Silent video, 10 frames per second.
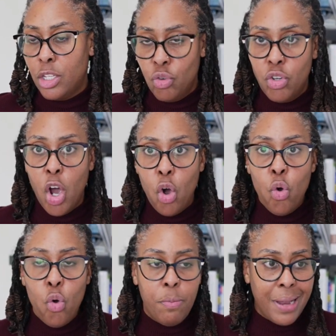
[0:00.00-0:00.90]
You know
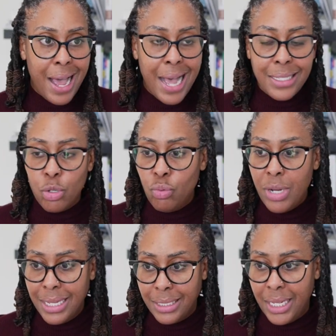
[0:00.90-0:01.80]
who applies and who
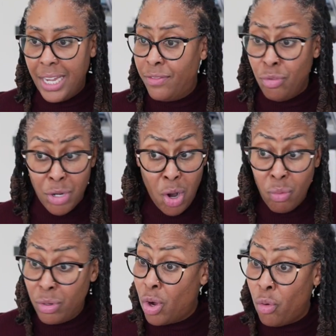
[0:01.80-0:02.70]
doesn't. If you
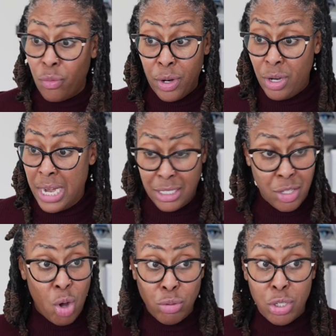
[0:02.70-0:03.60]
don't,
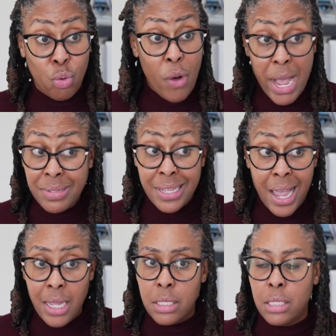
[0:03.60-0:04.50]
let's go to the
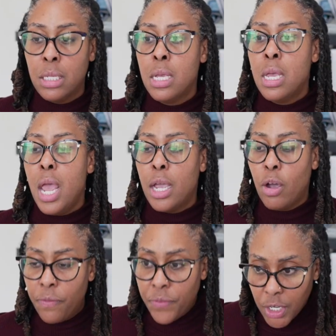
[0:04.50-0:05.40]
websites and
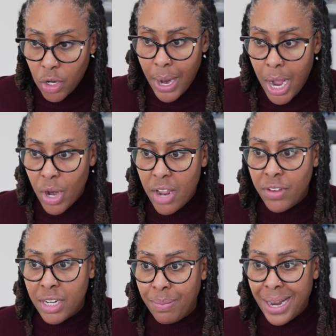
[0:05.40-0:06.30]
go figure out
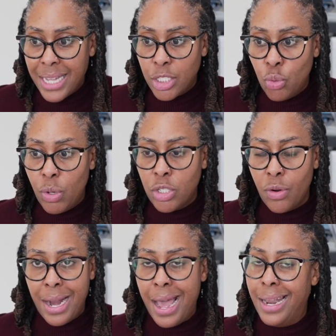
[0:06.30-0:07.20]
if it applies to us
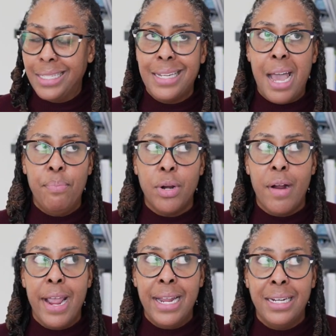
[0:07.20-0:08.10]
or not. Let's not put
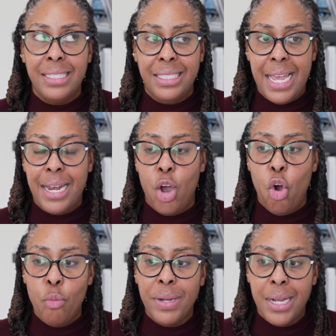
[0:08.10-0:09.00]
our head in the sand and
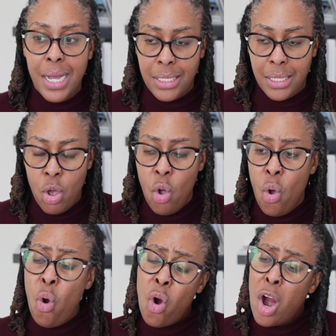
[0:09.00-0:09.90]
hope it doesn't.
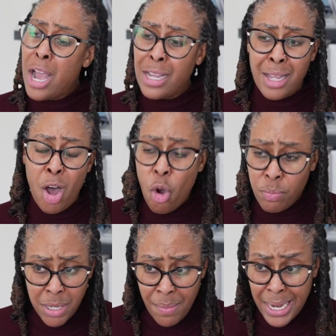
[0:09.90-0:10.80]
Or
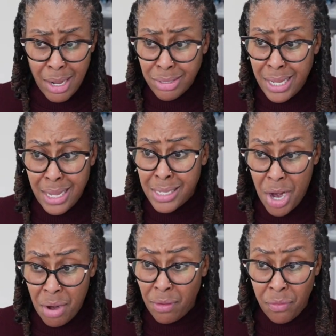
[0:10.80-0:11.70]
hope somebody else takes
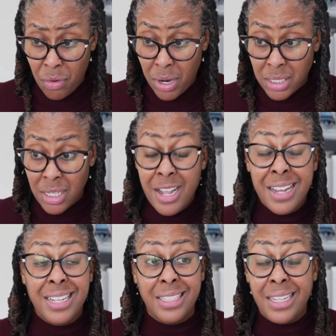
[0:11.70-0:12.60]
care of it for us.
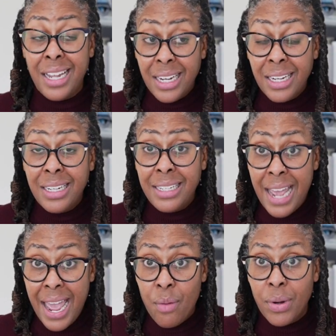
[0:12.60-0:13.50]
Because at the end of the
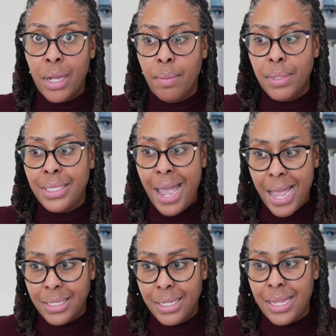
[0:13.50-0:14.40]
day, it comes to
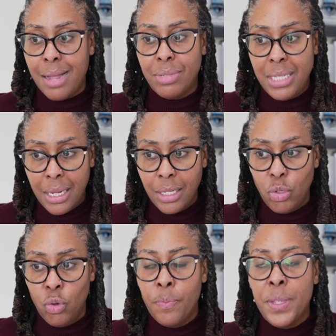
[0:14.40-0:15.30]
taxes, I'm telling
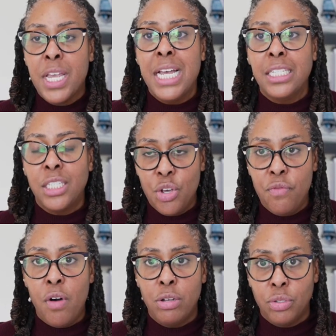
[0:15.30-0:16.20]
you, it
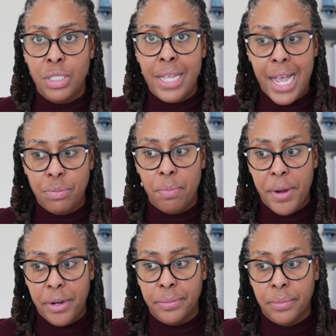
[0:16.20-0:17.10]
still falls on the tax
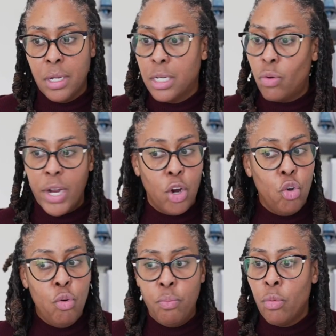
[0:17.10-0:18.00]
preparer. Don't care
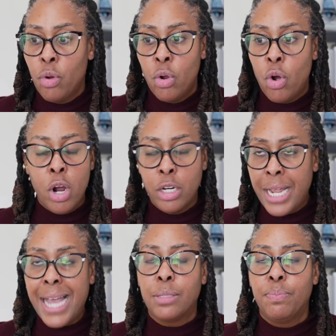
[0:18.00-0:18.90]
who,
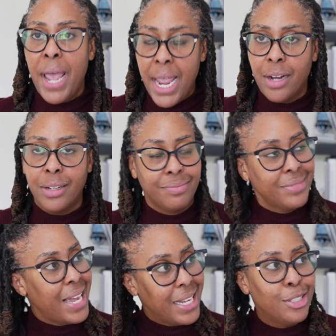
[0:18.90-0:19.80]
taxpayer.
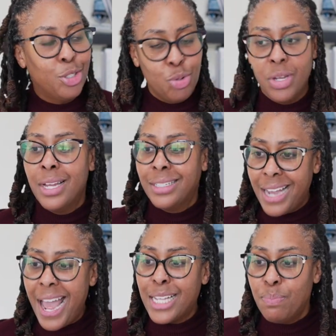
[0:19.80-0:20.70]
I get the two,
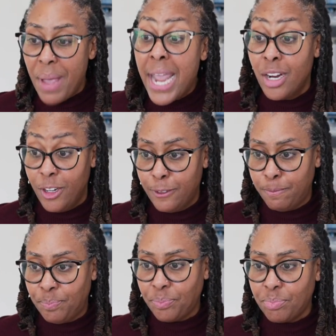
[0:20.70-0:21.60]
taxpayer.
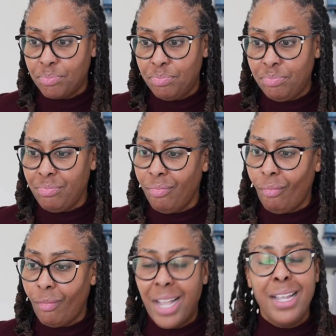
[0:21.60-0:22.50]

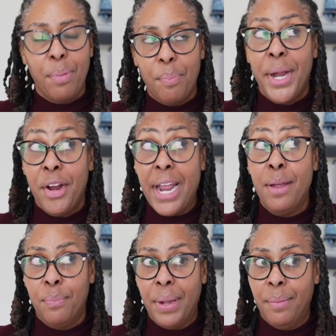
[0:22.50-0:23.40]
Because I prepare
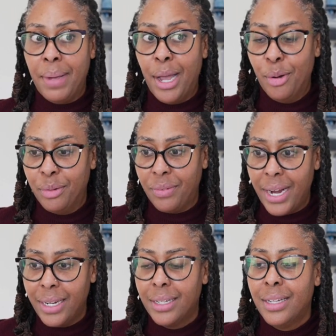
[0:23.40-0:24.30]
and pay my own,
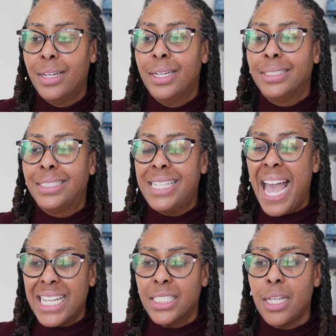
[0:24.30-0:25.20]
right?
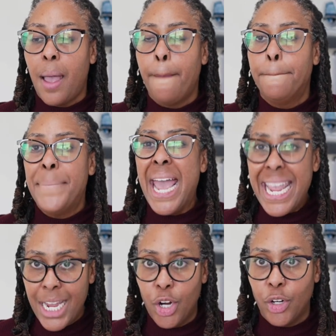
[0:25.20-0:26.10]

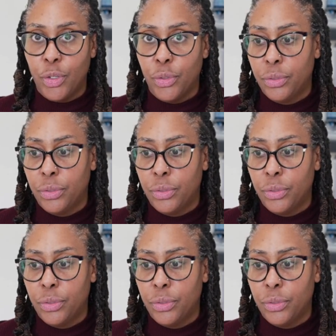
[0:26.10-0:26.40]
Taxpayer.